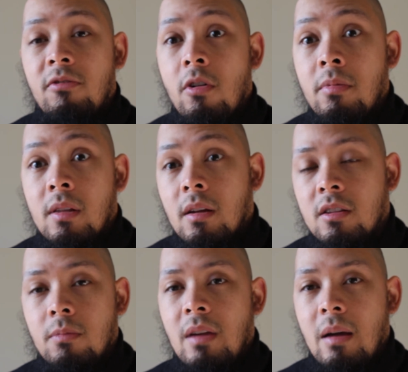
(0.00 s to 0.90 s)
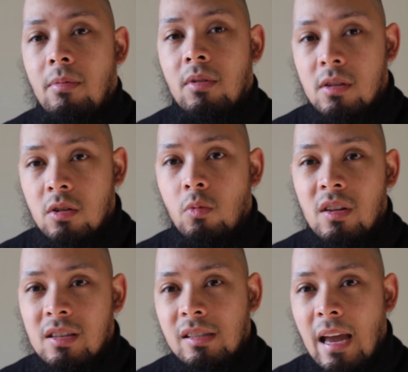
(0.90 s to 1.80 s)
formula to be able to
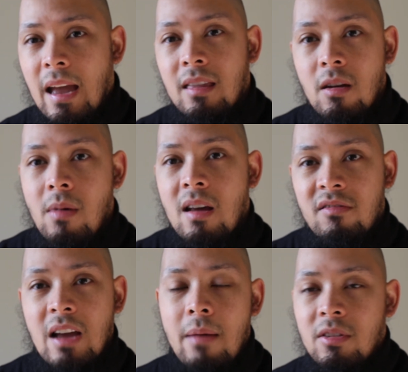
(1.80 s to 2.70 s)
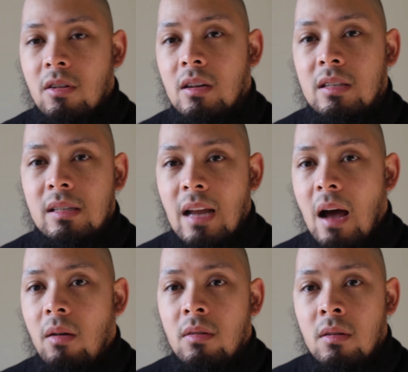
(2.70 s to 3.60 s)
withstand the amount of time it's going to sit
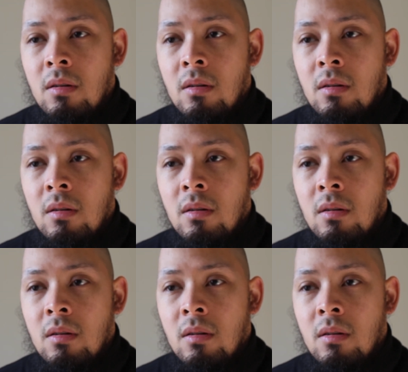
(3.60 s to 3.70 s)
out